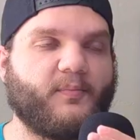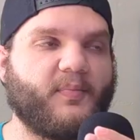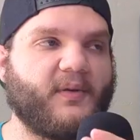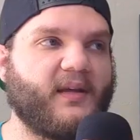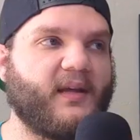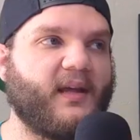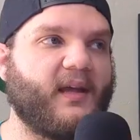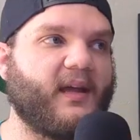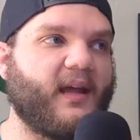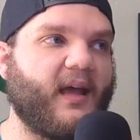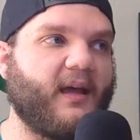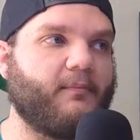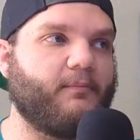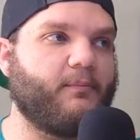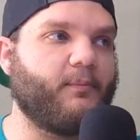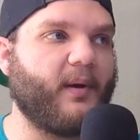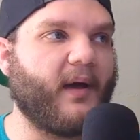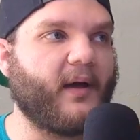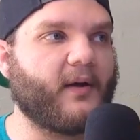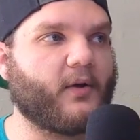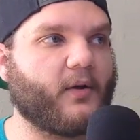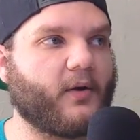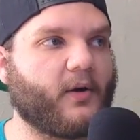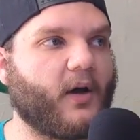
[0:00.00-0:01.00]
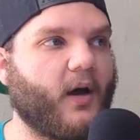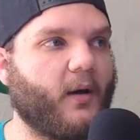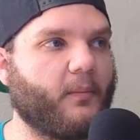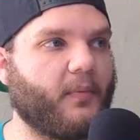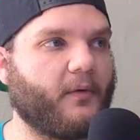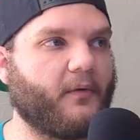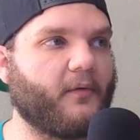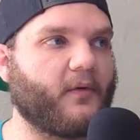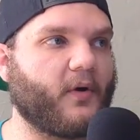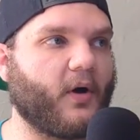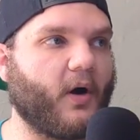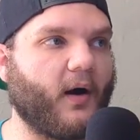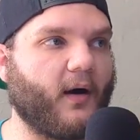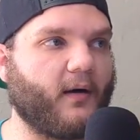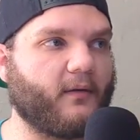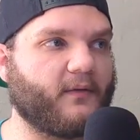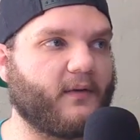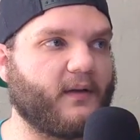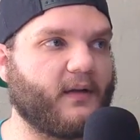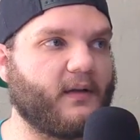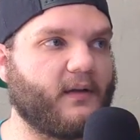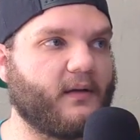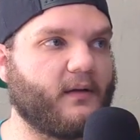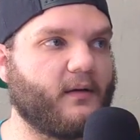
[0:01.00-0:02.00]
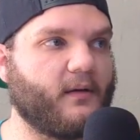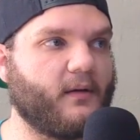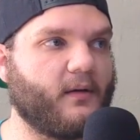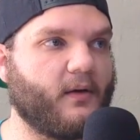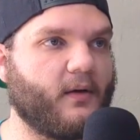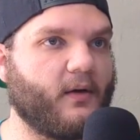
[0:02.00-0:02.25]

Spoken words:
being a better cup of coffee